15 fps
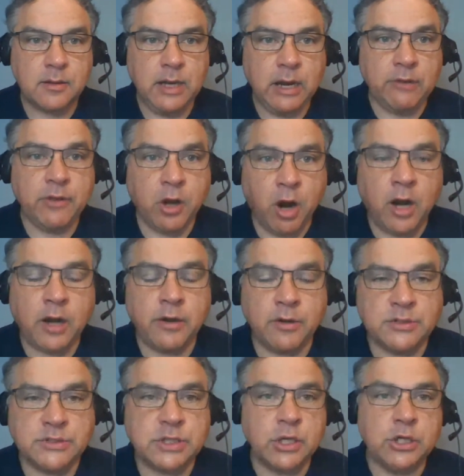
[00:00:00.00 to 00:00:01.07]
Now, the
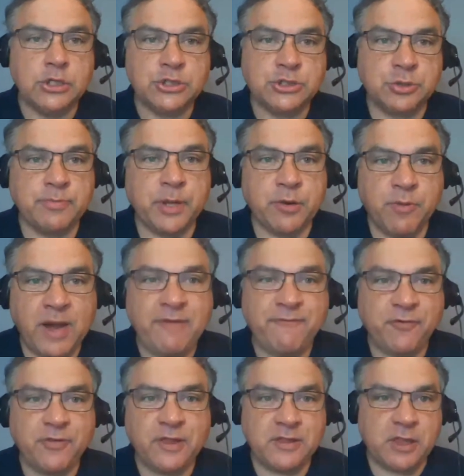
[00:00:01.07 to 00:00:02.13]
Cardinals should be
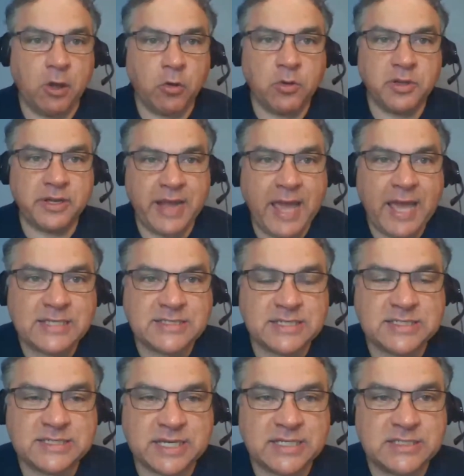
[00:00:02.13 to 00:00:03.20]
grateful that the Oakland A's
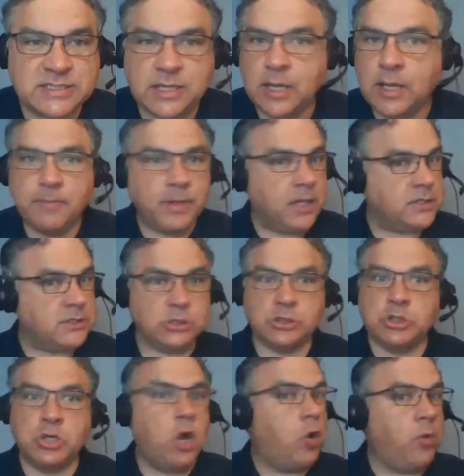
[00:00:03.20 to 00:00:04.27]
exist because
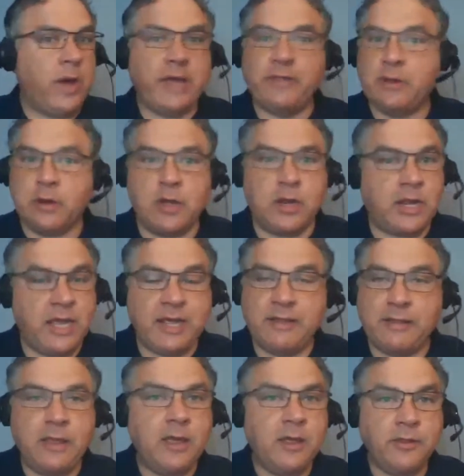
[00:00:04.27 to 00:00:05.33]
there's no way they're going to hit
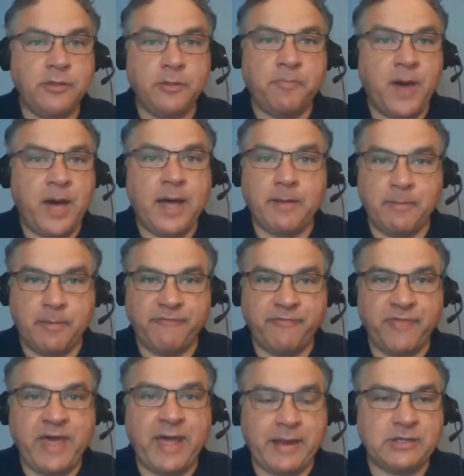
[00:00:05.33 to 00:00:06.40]
the bottom
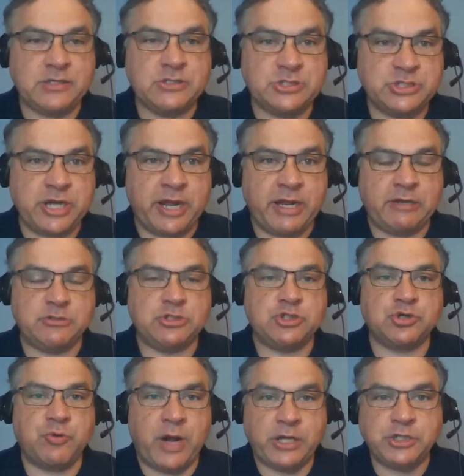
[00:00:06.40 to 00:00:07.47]
of that giant
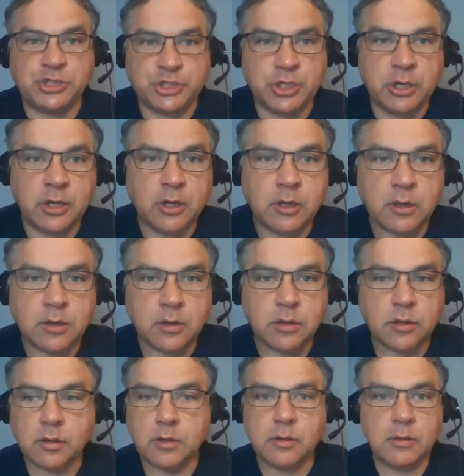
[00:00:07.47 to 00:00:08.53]
trench.
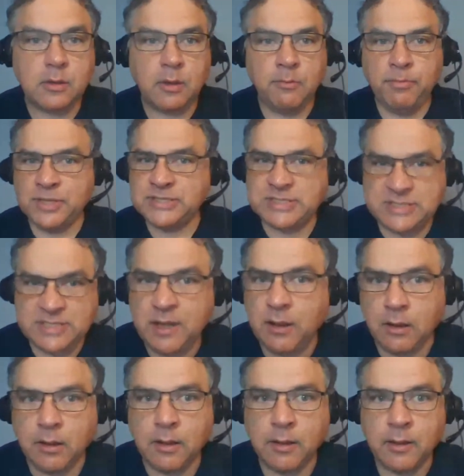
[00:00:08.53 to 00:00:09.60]
But
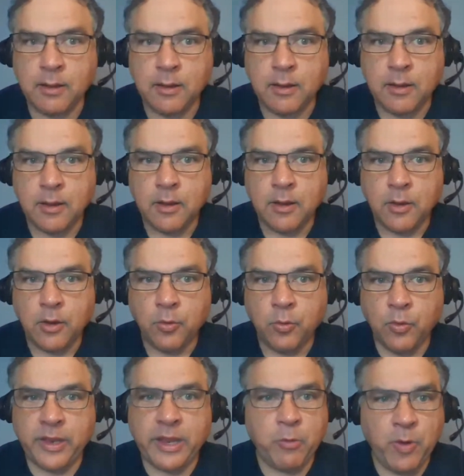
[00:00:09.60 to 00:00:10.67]
still,
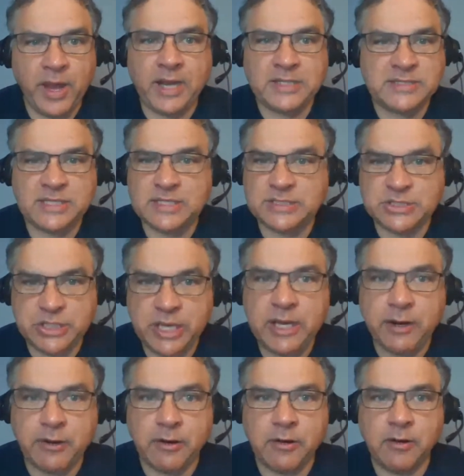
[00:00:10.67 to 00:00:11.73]
when they went into this
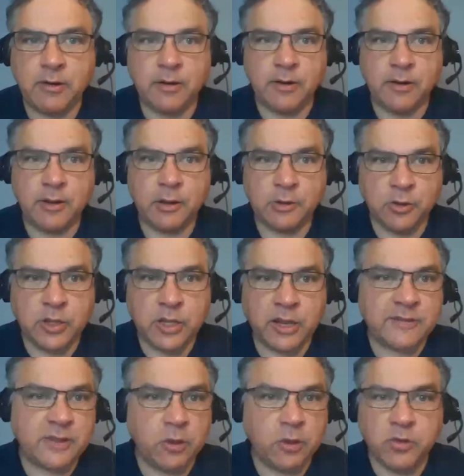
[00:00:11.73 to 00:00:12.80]
year looking
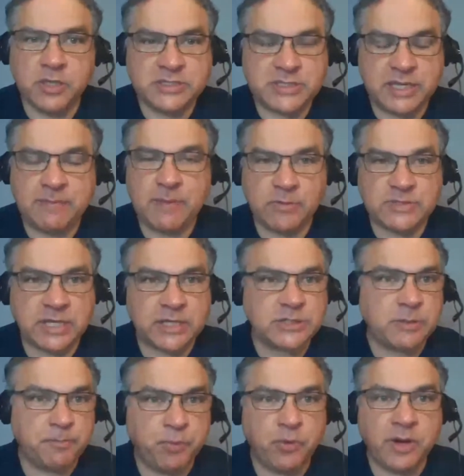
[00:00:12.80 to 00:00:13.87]
like the only team that was
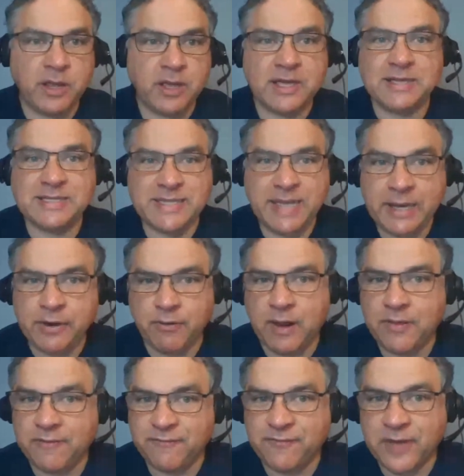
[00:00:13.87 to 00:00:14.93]
actually putting a contender
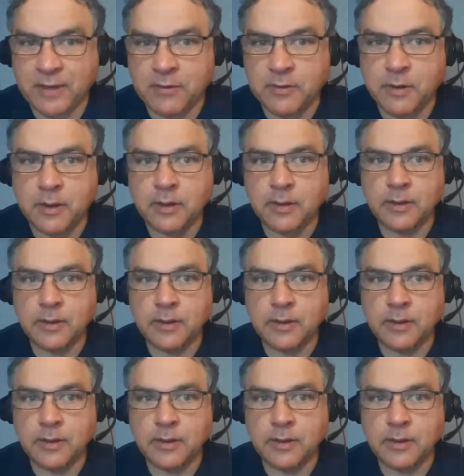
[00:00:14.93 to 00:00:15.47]
on the field,